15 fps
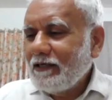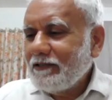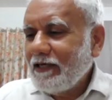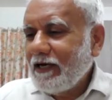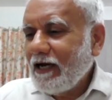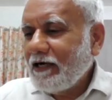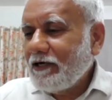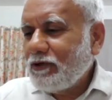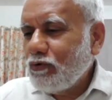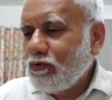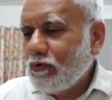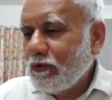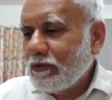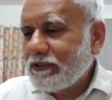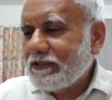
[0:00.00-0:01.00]
There are
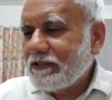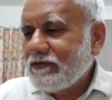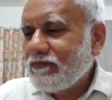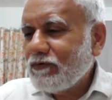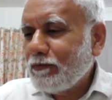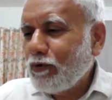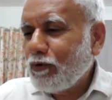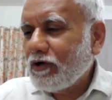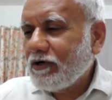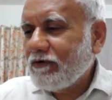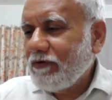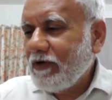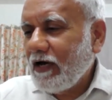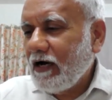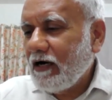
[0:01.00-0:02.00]
two questions from
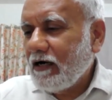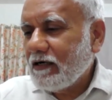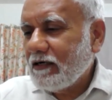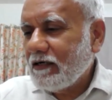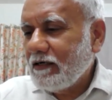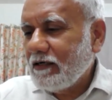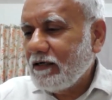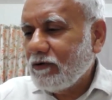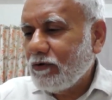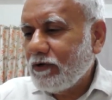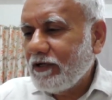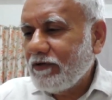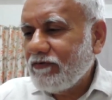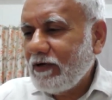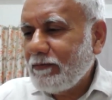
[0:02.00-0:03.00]
Dr. Vihar
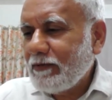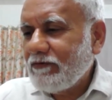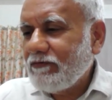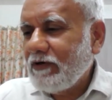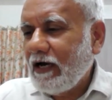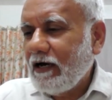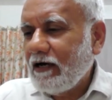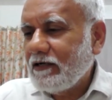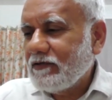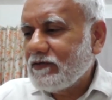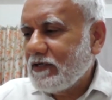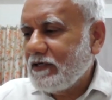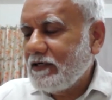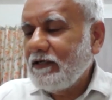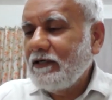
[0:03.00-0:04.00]
Kotecha, but Vihar
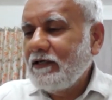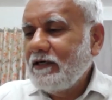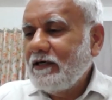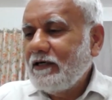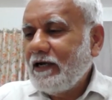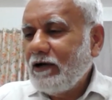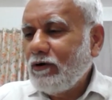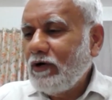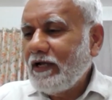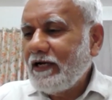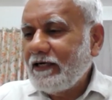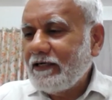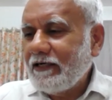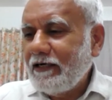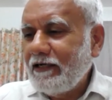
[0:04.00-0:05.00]
is a regular
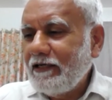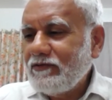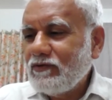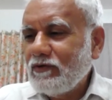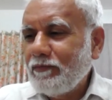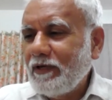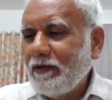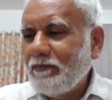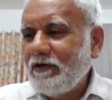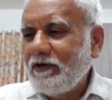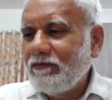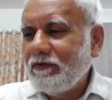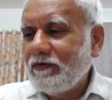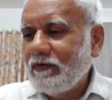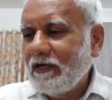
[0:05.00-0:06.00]
attendee, so
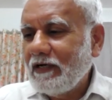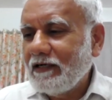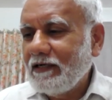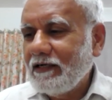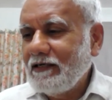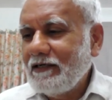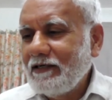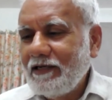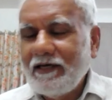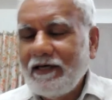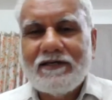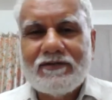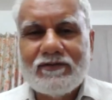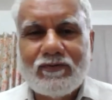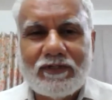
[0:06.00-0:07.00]
maybe we will
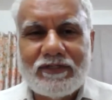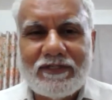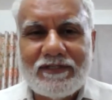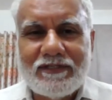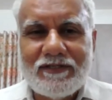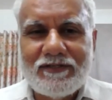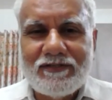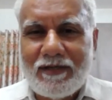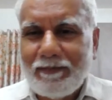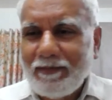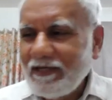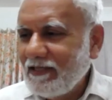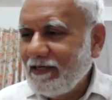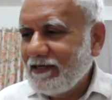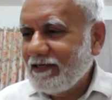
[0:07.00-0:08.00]
take his questions in some
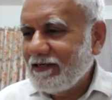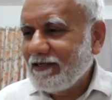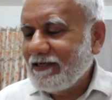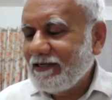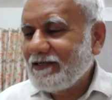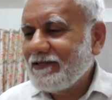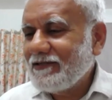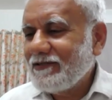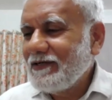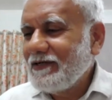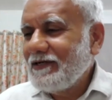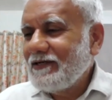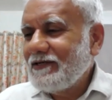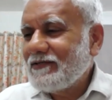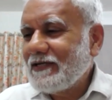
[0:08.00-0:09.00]
other
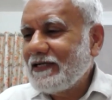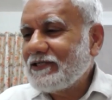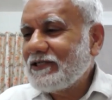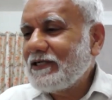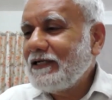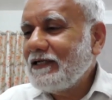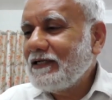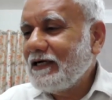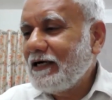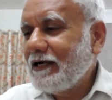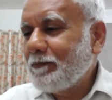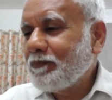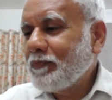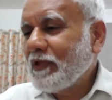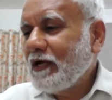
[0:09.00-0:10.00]
session.
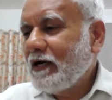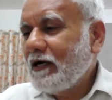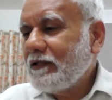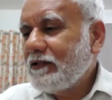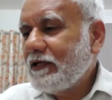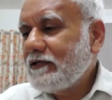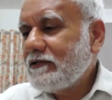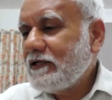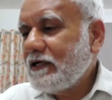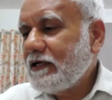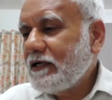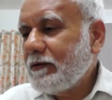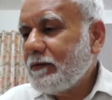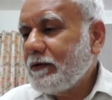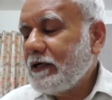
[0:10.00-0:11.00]
There is
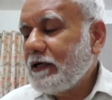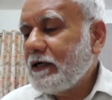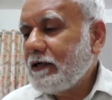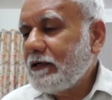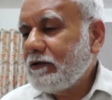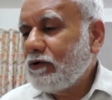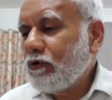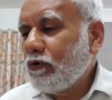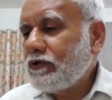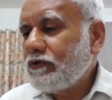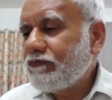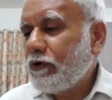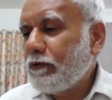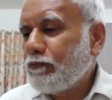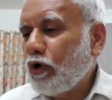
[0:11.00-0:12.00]
a
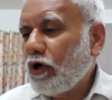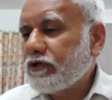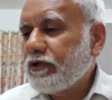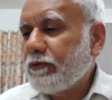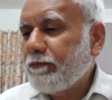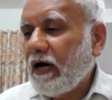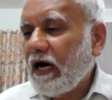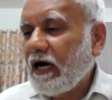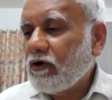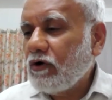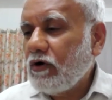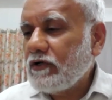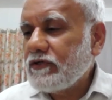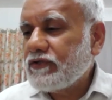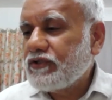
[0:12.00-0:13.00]
note from Dr.
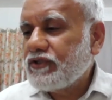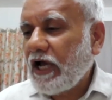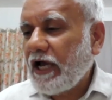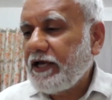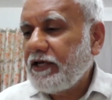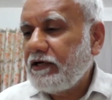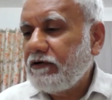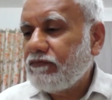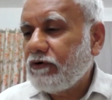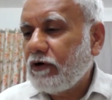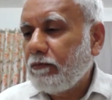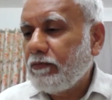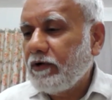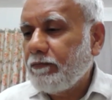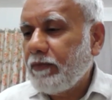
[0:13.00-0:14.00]
Marcos Chahin
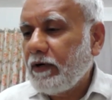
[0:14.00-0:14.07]
from